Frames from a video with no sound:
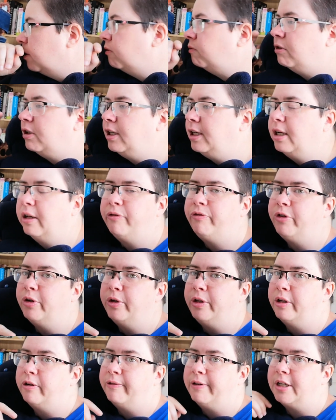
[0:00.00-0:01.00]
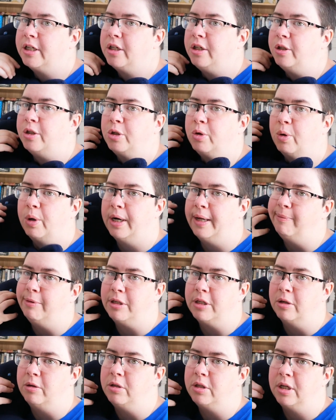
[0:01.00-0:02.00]
Really love doing the Rescue Squad
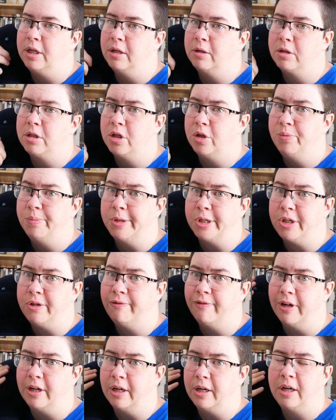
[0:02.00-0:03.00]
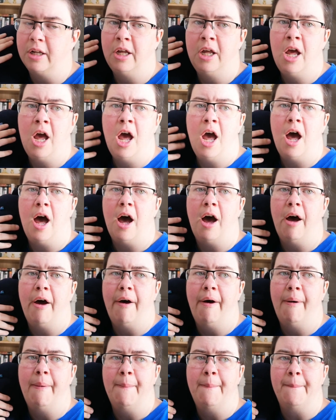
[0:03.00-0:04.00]
episodes. They are so much fun.
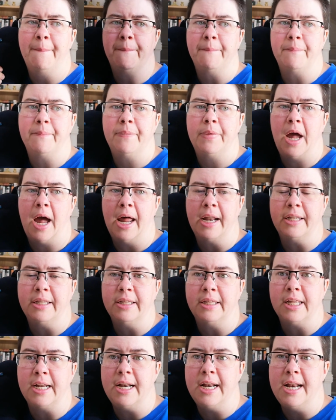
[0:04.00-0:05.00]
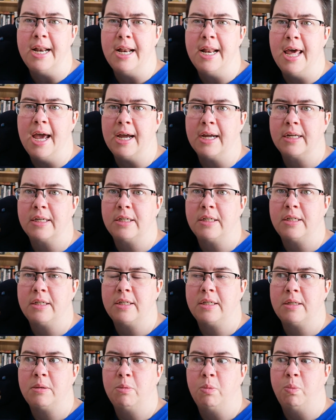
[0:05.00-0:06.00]
And the
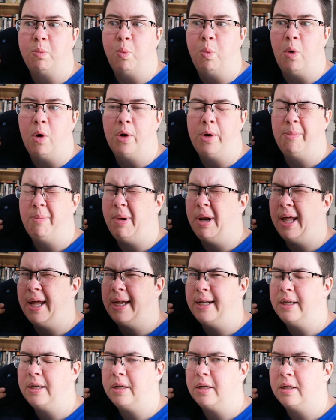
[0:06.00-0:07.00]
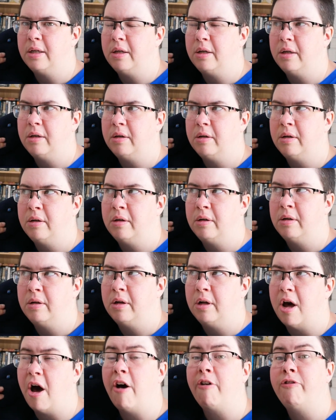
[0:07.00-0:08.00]
next one planned
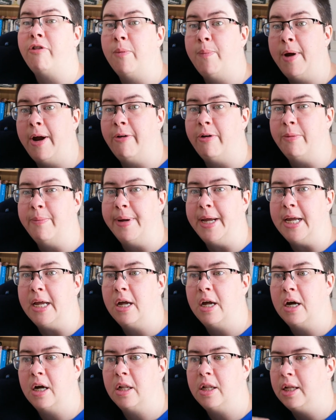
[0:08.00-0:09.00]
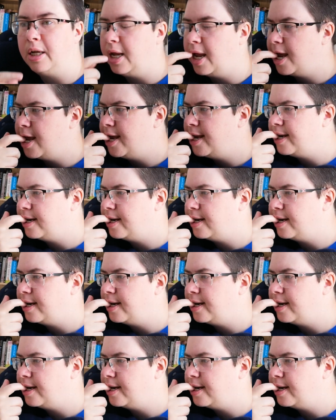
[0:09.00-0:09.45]
after Bury Me, I think it